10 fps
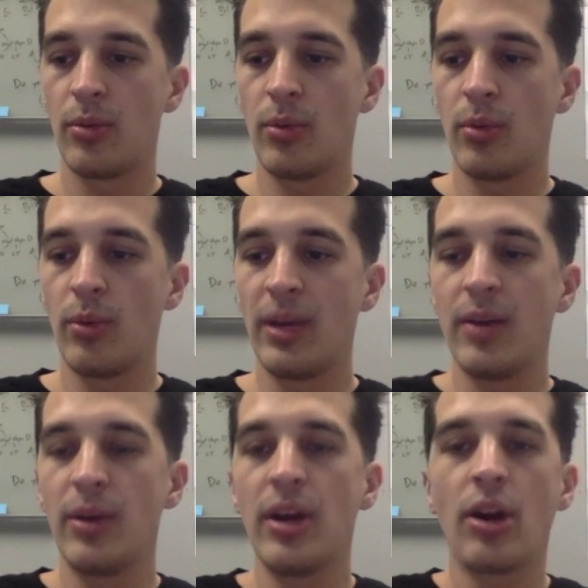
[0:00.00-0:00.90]

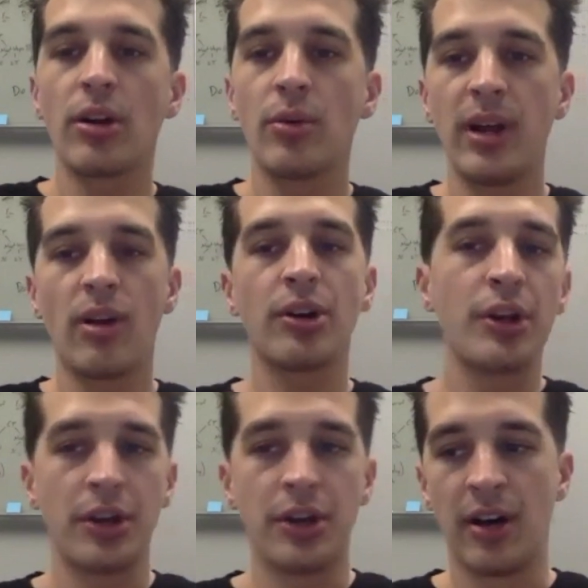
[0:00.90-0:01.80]
We aren't good
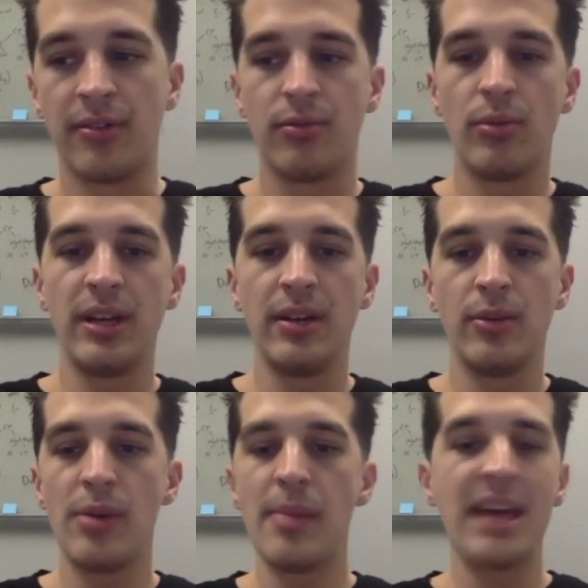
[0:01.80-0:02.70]
enough. We
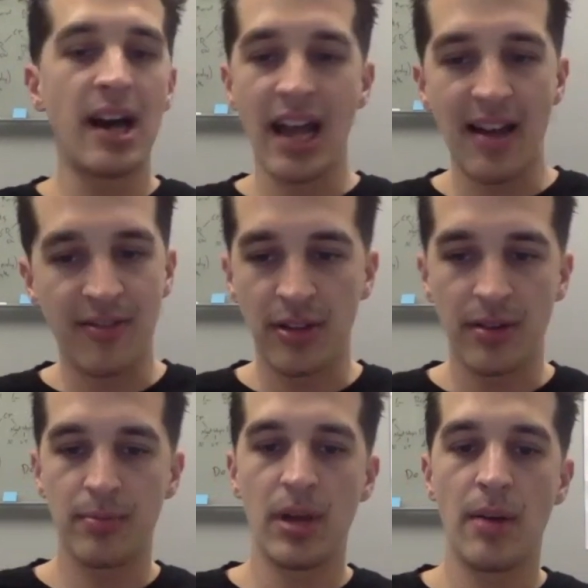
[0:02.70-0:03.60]
may not have
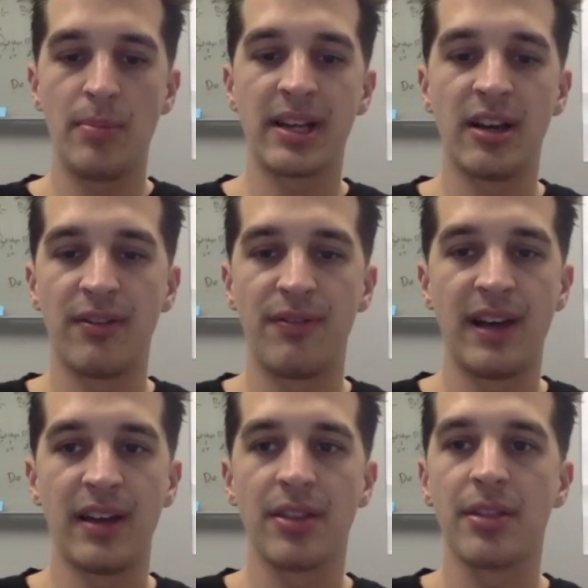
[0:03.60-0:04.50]
a big enough
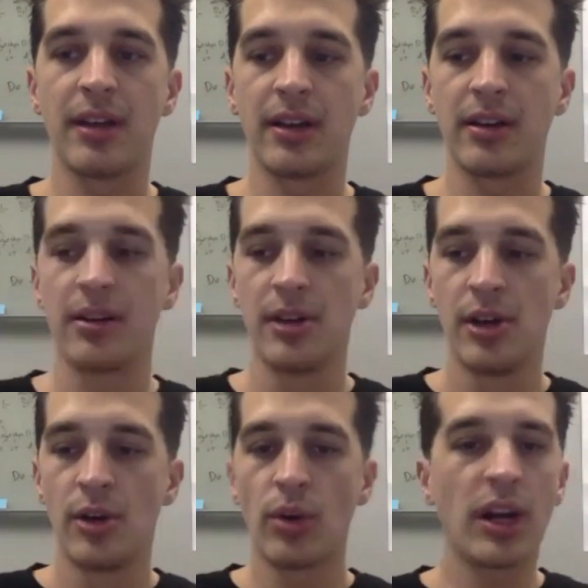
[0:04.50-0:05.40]
faith. Like,
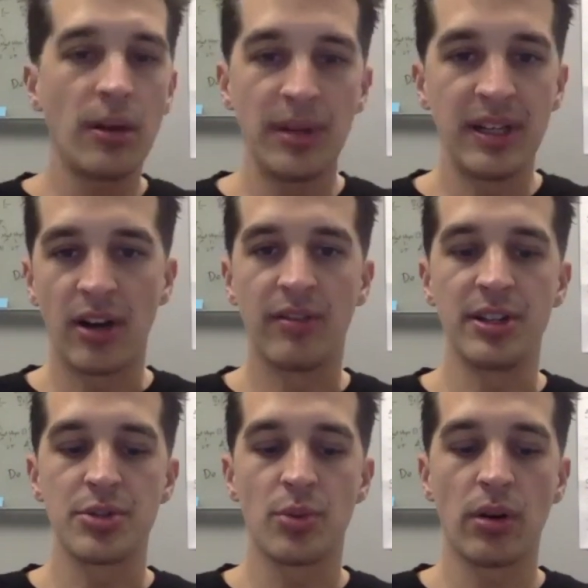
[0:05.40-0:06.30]
we're going to be
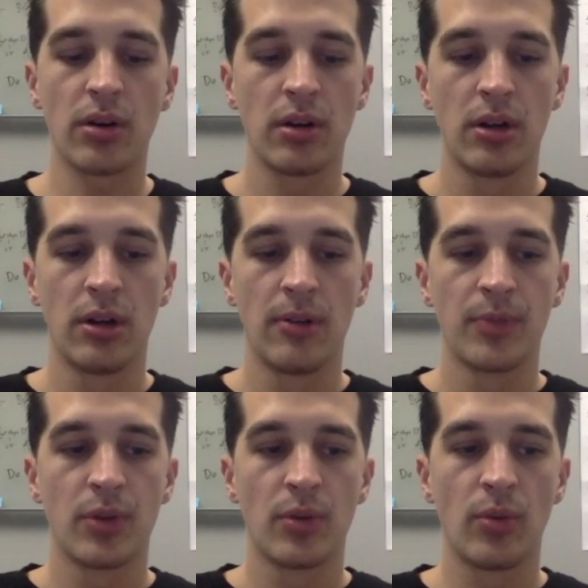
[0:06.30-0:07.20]
nervous.
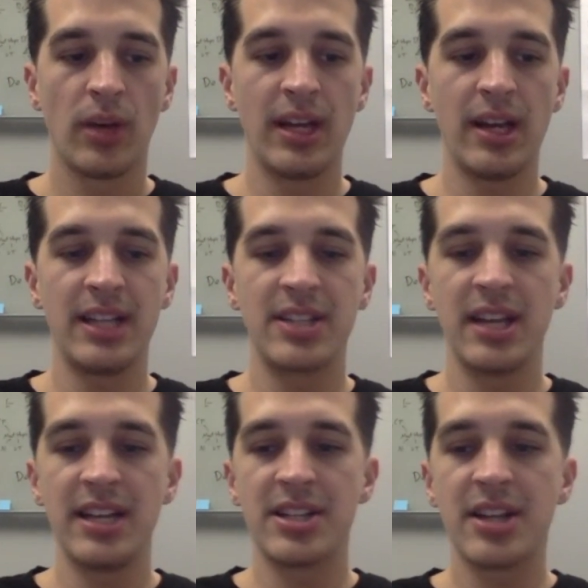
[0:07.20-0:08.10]

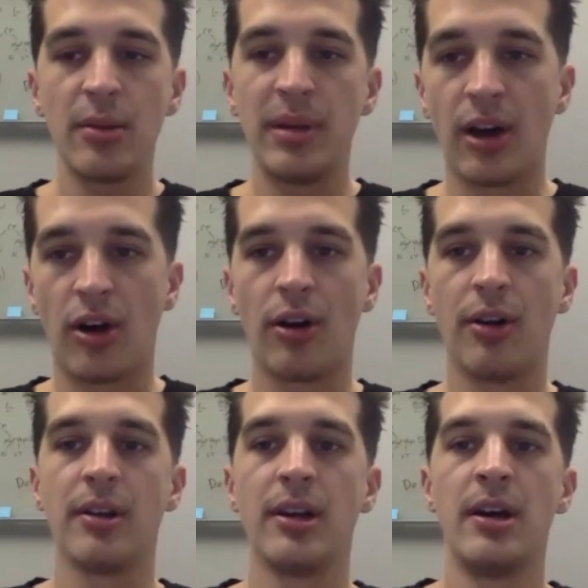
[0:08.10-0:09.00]
It's going to be hard.
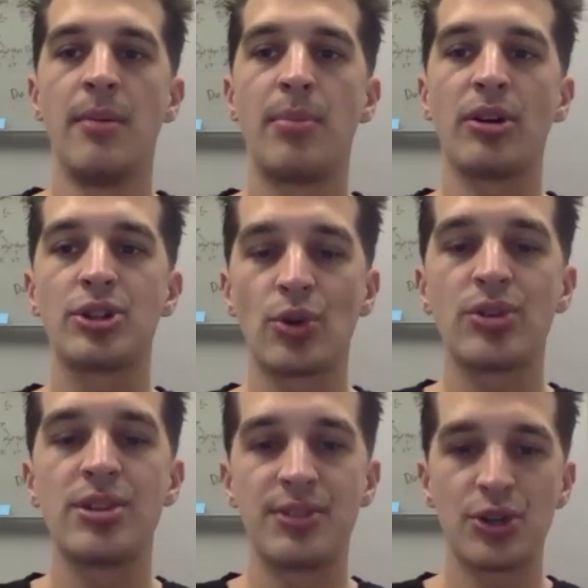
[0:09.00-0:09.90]
But our source
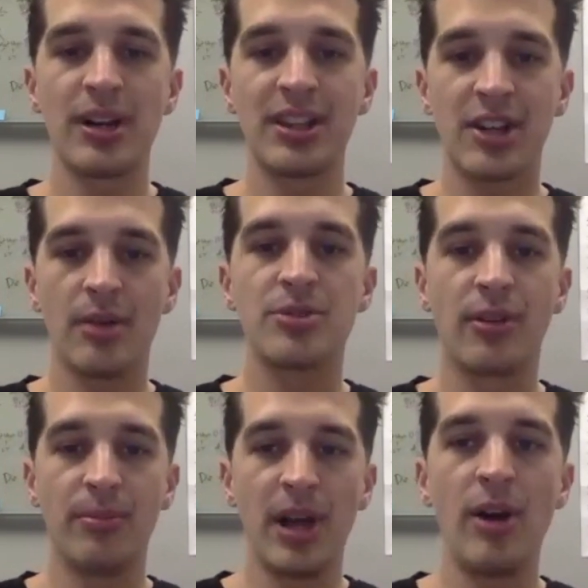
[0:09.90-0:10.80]
of strength comes
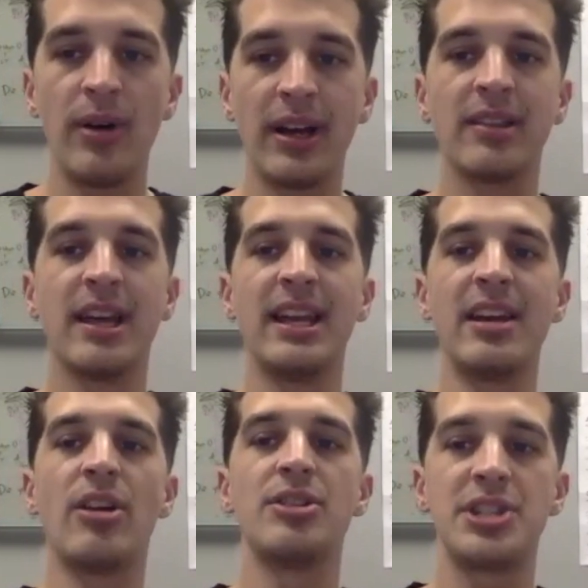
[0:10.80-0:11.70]
from knowing that in
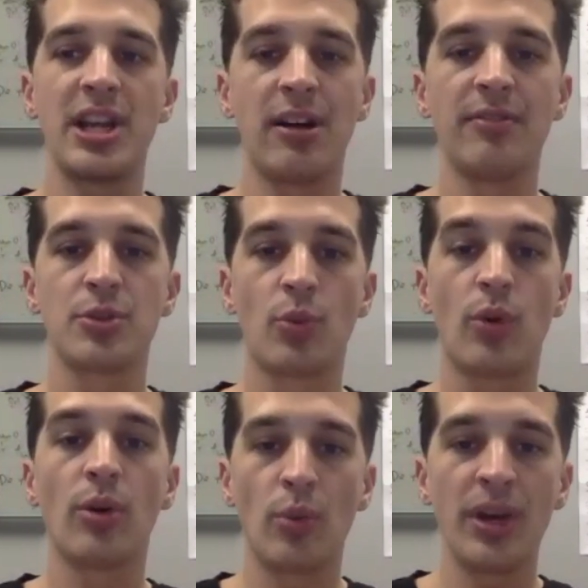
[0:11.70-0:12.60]
ourselves
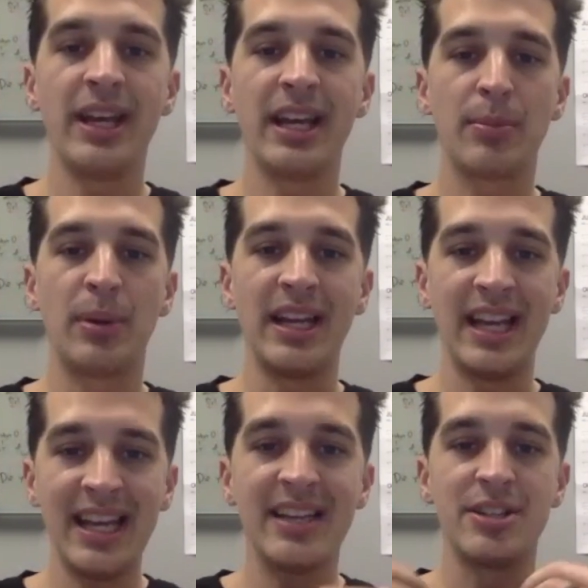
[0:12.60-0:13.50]
we're weak, but
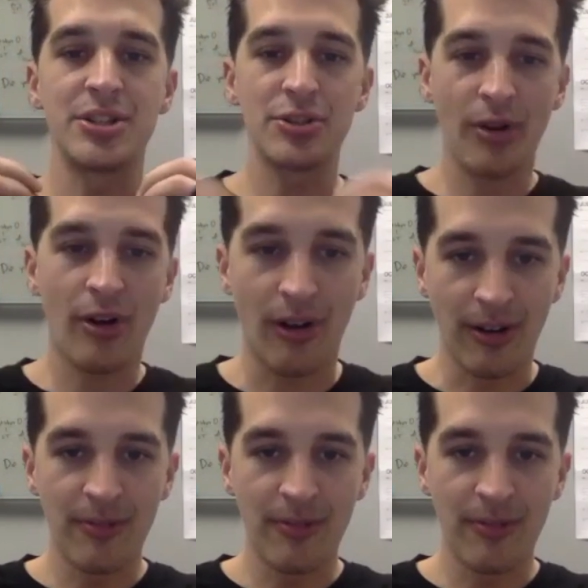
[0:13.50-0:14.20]
he is strong.